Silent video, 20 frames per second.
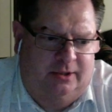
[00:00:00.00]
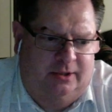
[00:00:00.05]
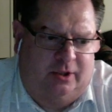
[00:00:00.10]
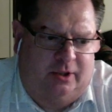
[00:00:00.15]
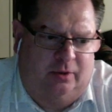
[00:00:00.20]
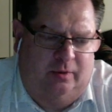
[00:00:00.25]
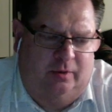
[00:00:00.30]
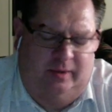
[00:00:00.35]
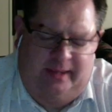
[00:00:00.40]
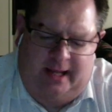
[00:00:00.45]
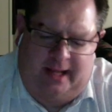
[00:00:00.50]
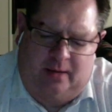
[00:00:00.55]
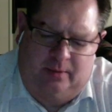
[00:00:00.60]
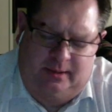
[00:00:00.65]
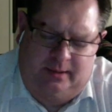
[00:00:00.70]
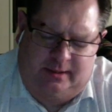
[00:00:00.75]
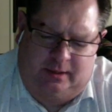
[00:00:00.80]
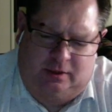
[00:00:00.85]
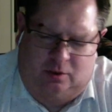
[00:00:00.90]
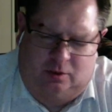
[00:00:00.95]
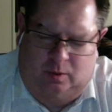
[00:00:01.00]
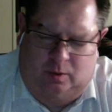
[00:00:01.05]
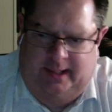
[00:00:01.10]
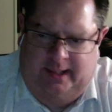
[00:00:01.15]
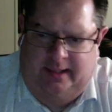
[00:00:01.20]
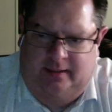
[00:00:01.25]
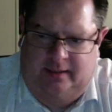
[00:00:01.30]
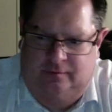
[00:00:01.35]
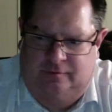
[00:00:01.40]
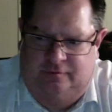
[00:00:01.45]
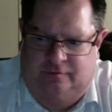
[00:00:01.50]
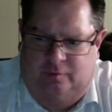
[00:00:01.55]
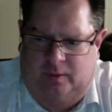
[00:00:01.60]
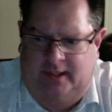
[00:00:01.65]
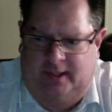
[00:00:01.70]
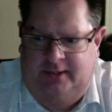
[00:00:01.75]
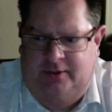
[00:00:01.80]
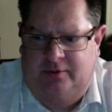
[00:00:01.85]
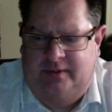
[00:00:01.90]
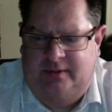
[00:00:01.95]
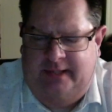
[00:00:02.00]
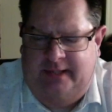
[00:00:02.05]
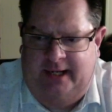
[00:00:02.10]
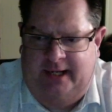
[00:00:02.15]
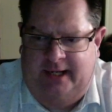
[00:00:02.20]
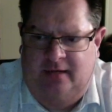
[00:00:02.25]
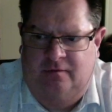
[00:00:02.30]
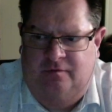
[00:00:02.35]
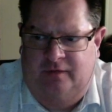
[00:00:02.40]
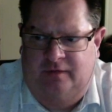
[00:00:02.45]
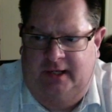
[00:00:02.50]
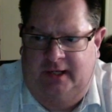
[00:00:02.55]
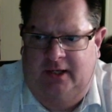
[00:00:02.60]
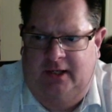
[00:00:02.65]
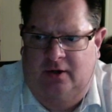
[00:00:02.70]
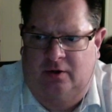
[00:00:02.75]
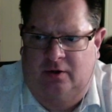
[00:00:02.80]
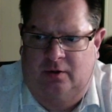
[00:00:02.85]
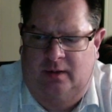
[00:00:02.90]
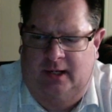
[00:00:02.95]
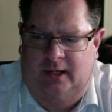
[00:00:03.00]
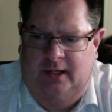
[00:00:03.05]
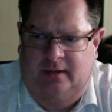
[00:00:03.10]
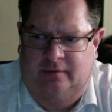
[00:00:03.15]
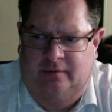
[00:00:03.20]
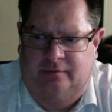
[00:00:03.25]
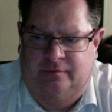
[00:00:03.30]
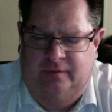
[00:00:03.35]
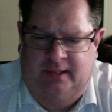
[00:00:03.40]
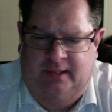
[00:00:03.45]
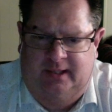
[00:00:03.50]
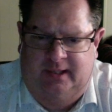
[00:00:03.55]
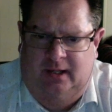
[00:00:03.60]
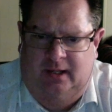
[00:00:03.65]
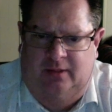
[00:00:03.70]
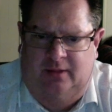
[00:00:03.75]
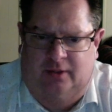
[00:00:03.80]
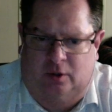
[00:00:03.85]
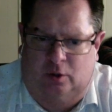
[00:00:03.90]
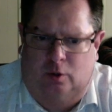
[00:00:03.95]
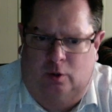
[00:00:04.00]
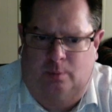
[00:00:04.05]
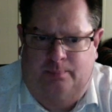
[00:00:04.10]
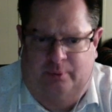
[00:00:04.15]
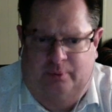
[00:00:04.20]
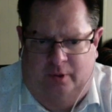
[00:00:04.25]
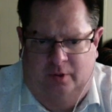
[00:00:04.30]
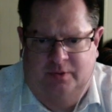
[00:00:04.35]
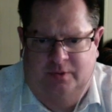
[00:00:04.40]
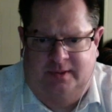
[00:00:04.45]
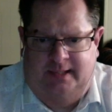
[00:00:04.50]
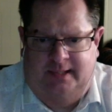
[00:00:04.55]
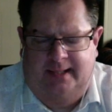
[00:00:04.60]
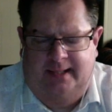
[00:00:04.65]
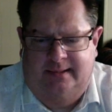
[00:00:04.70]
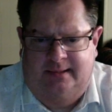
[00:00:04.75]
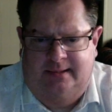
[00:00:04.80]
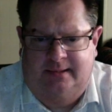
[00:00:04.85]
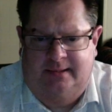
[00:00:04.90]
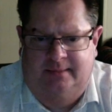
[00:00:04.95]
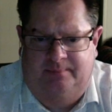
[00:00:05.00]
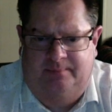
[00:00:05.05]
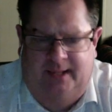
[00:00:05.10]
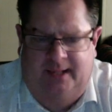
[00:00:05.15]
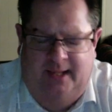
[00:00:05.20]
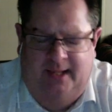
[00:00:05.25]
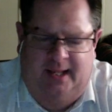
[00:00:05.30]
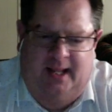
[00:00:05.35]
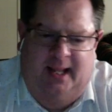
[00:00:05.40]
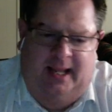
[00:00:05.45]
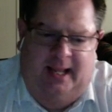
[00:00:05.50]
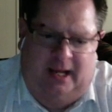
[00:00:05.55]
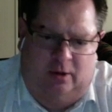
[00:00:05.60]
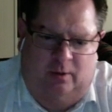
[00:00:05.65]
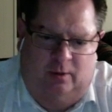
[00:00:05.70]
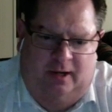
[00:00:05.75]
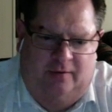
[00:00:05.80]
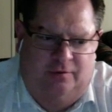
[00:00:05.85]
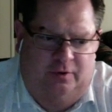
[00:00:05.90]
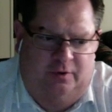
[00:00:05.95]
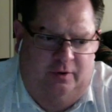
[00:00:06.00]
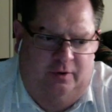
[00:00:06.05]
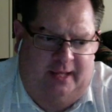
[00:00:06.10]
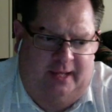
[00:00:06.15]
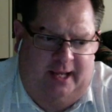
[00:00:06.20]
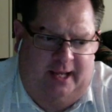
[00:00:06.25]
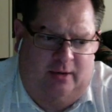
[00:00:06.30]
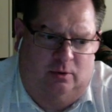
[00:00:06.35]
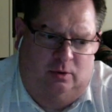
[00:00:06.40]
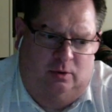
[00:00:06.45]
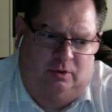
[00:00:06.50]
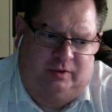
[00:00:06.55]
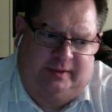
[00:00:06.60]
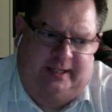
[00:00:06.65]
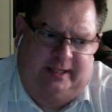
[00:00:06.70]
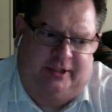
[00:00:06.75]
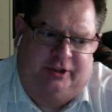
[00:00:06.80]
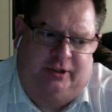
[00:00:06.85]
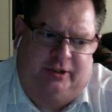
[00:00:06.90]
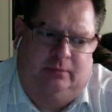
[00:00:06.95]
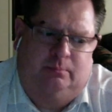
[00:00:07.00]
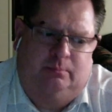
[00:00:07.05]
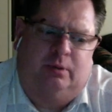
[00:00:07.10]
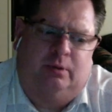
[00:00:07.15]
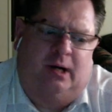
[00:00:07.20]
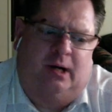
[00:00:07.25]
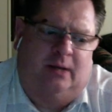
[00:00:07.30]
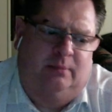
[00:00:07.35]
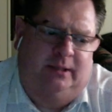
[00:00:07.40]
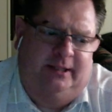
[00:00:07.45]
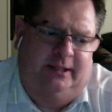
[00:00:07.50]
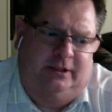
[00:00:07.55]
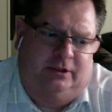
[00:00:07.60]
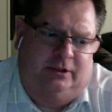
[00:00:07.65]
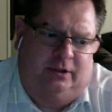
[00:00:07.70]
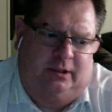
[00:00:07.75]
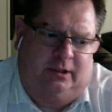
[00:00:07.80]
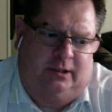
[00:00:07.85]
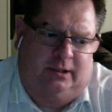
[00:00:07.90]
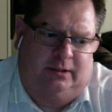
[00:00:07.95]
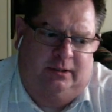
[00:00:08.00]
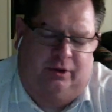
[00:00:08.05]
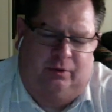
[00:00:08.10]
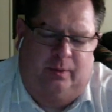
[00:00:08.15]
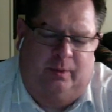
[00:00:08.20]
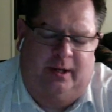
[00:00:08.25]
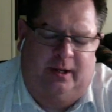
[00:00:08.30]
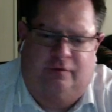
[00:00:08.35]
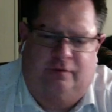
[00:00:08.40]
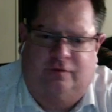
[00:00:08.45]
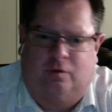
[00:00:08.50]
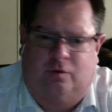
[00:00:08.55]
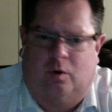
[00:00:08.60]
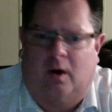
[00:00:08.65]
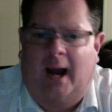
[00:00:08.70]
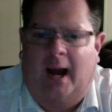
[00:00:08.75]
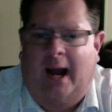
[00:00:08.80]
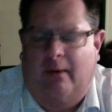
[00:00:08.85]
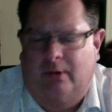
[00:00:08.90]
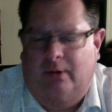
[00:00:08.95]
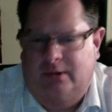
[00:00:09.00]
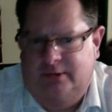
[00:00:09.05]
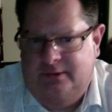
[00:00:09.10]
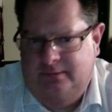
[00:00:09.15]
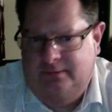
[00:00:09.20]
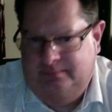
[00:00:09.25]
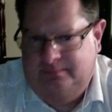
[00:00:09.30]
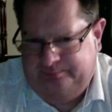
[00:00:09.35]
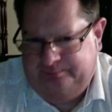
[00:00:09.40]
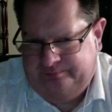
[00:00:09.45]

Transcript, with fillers: So that was a quick 42 second video of the whole process. However, that whole session probably took three to four hours.